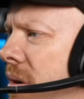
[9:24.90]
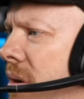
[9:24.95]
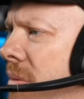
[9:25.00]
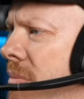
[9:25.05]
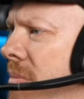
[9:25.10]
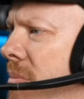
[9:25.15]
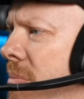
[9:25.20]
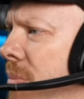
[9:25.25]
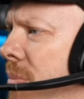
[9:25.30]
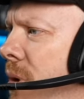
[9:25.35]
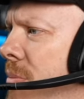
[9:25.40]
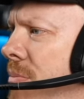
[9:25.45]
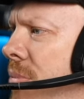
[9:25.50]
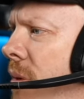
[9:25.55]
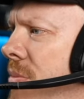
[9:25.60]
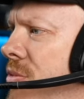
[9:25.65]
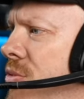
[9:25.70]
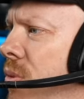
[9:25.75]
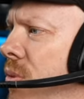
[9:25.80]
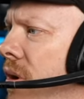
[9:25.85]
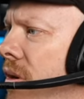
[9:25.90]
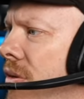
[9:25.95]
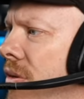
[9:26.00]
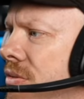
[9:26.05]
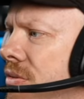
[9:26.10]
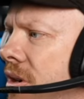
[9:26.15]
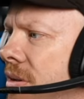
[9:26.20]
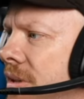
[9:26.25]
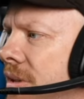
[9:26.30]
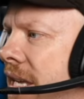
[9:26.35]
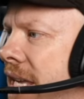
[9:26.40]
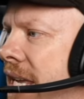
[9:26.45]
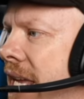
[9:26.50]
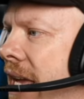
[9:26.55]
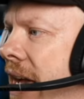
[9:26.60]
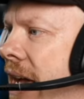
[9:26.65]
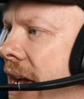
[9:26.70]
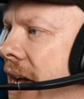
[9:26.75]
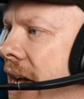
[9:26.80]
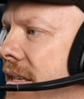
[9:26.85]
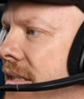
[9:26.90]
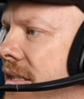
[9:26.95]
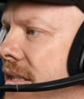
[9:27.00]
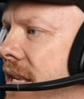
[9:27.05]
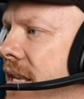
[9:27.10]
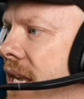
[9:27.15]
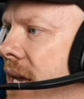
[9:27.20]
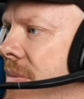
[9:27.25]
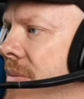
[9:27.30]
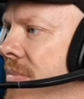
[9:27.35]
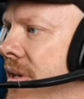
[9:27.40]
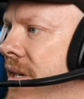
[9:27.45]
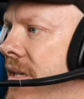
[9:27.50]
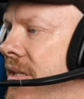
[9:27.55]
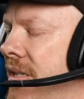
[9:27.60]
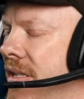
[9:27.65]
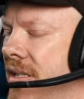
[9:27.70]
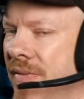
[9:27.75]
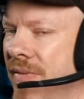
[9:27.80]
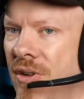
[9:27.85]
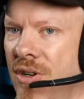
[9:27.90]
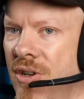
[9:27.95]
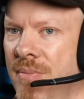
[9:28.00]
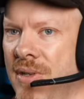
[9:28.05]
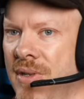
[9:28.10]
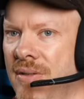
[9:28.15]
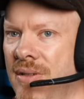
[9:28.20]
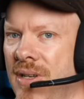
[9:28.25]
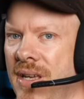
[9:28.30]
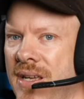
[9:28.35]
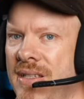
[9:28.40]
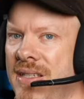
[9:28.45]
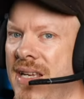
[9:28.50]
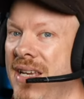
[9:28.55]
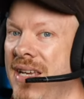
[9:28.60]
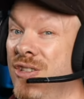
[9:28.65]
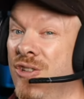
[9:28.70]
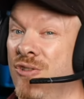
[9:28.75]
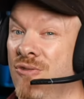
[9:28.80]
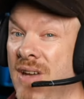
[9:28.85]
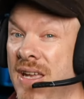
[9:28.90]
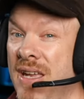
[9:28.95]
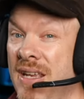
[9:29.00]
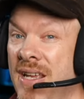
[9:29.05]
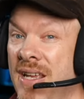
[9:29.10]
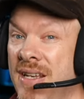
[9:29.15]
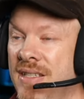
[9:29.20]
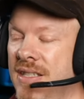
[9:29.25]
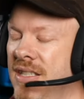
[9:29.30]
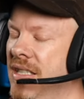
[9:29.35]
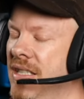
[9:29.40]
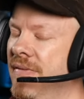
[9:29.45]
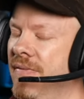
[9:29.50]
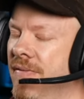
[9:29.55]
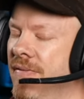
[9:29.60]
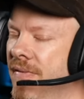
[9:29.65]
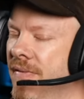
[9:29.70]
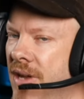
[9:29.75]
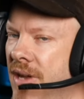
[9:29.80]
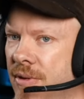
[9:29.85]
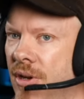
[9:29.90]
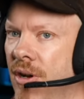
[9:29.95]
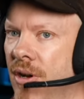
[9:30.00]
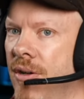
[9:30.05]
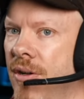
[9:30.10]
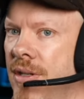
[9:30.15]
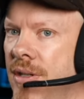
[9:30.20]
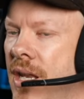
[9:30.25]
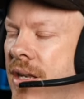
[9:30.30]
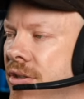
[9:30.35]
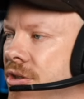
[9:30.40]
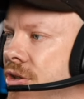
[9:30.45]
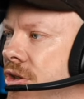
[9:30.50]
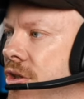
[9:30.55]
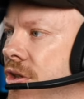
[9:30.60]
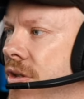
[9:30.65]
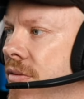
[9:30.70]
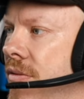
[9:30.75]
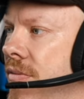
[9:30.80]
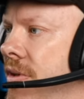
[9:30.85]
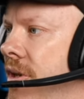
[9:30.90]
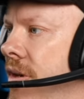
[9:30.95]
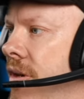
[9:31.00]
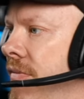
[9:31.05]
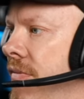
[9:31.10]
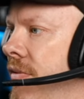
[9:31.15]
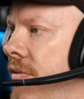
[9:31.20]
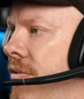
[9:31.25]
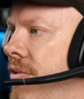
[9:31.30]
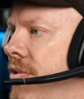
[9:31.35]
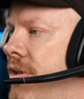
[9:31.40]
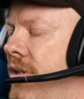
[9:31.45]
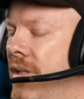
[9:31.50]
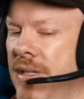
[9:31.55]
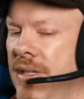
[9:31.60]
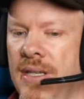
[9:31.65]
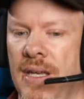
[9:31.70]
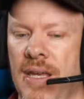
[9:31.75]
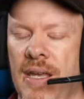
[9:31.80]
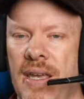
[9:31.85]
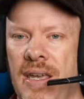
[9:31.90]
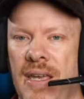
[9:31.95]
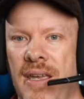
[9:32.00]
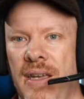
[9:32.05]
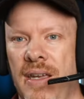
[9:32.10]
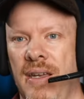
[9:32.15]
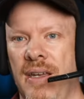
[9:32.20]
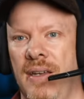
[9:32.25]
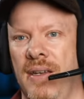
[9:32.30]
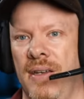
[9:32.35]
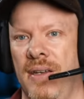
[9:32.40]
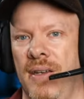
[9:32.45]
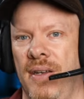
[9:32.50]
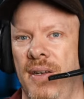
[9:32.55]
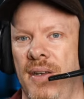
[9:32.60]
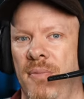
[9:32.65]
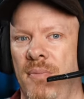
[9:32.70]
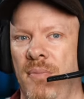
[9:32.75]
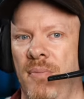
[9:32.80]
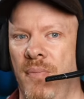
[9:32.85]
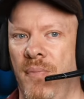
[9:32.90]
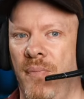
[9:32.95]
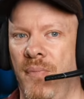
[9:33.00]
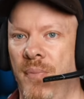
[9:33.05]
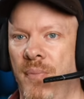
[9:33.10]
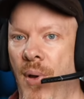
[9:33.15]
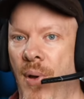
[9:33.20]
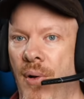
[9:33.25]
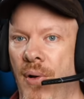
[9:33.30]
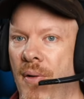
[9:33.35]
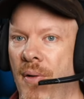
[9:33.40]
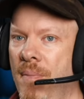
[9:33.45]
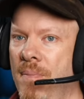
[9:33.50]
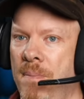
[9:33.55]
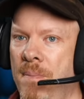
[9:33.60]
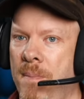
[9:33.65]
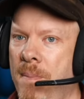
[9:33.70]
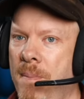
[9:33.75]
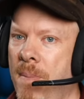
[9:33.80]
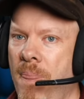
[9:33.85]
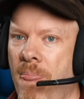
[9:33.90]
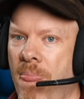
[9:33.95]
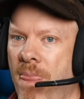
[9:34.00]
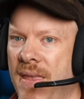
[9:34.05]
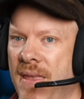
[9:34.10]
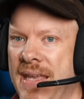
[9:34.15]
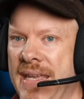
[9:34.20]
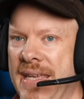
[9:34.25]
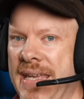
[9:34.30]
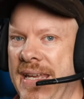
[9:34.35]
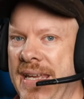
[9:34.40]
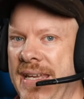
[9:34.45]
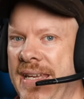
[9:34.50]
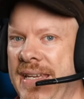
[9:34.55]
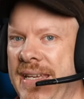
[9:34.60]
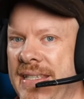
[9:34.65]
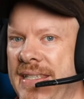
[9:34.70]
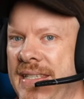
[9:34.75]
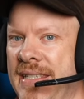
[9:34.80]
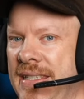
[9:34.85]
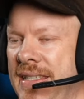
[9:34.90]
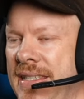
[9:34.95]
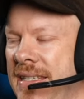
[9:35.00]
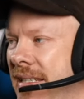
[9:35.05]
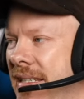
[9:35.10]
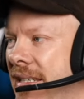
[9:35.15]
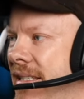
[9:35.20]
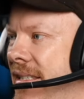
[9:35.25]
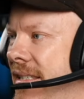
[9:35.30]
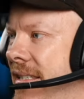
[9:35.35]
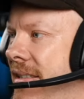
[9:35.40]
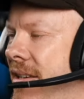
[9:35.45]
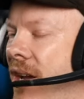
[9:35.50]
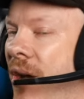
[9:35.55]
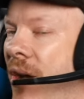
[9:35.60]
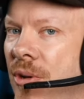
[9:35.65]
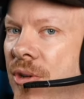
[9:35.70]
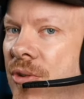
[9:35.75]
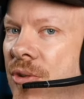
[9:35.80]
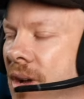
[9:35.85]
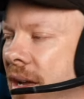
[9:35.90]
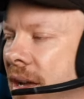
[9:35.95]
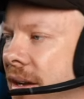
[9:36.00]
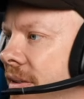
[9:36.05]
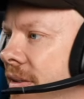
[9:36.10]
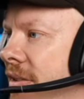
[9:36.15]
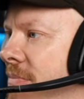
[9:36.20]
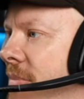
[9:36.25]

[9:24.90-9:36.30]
um, Bug Bob's Wild Road, he has the MP 65mm lens. That is a great lens. It's a very hard lens to use though, unfortunately. Um, but it is it's the holy grail of